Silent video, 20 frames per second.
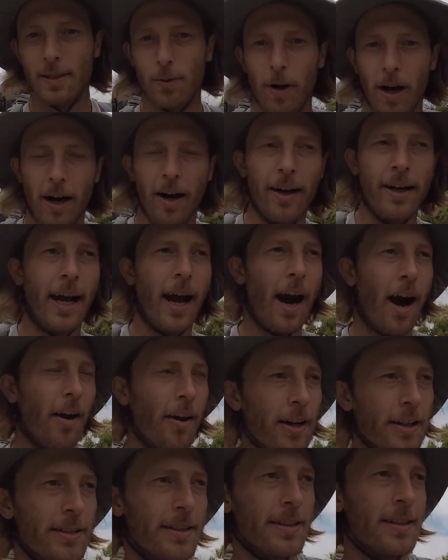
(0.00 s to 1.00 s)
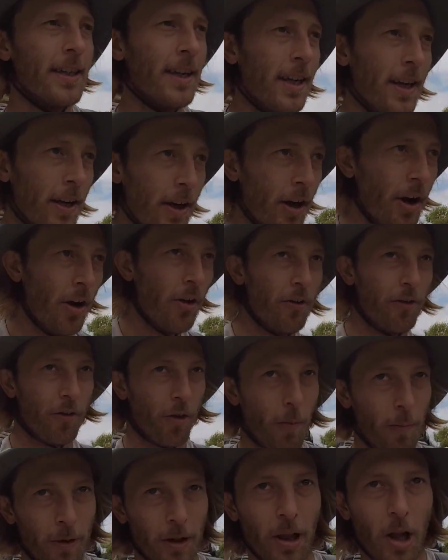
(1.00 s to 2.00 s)
where our car is.
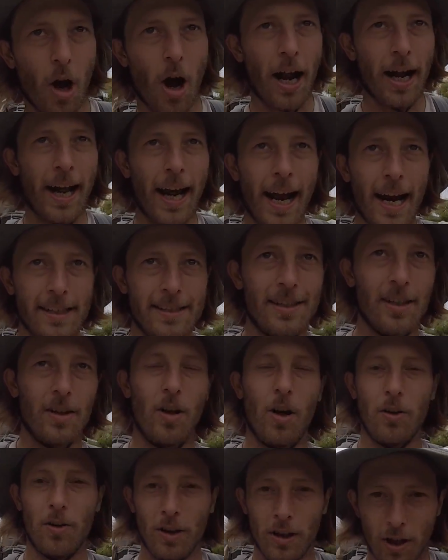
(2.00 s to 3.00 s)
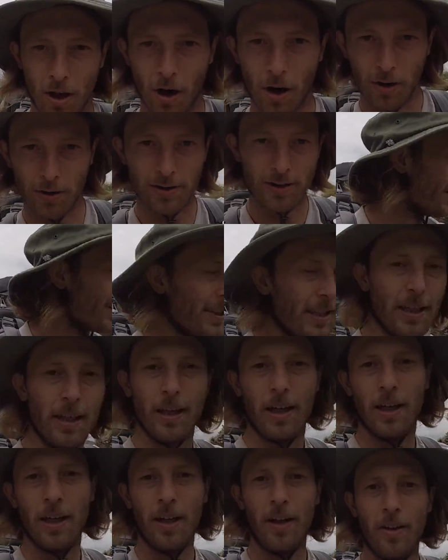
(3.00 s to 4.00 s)
From the lighthouse along the coast to
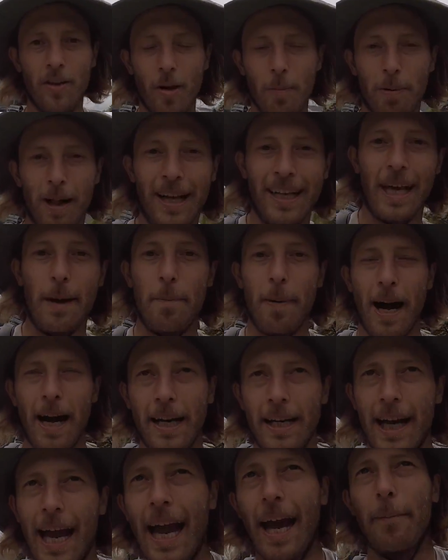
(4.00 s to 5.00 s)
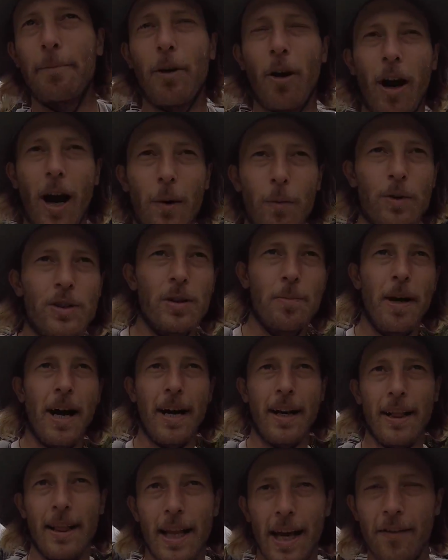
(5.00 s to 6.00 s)
the Blanket Bay campground was about
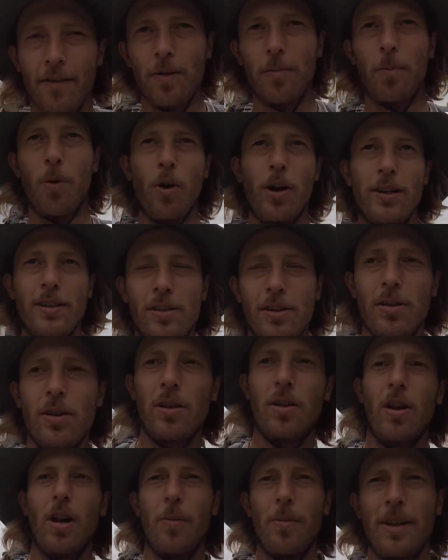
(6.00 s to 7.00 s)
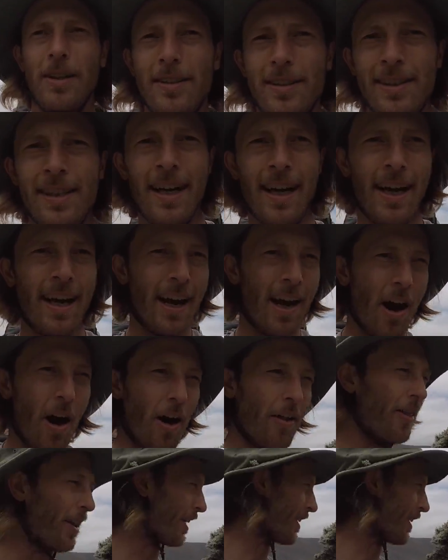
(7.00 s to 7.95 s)
11.2 kilometres. I think